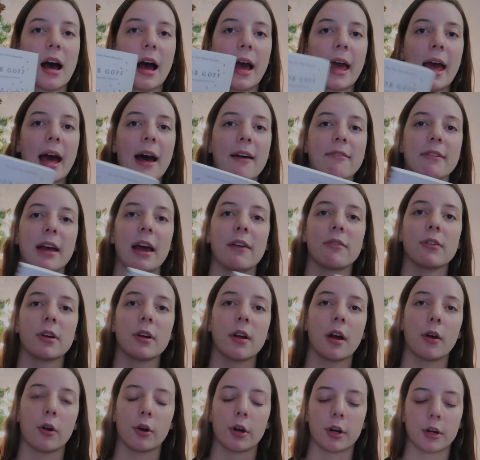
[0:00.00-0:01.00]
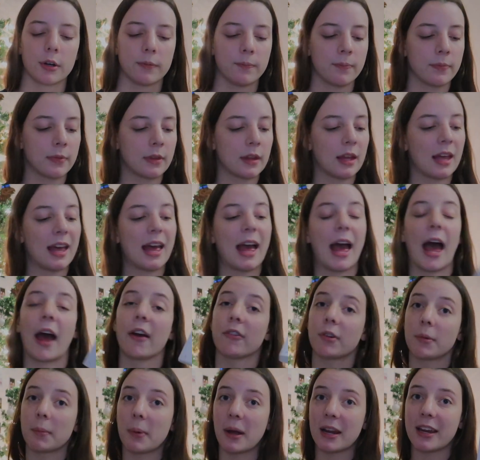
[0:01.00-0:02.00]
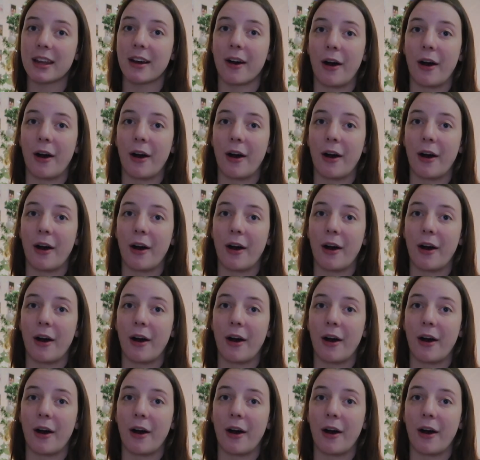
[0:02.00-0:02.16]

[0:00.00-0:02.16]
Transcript: I have Everybody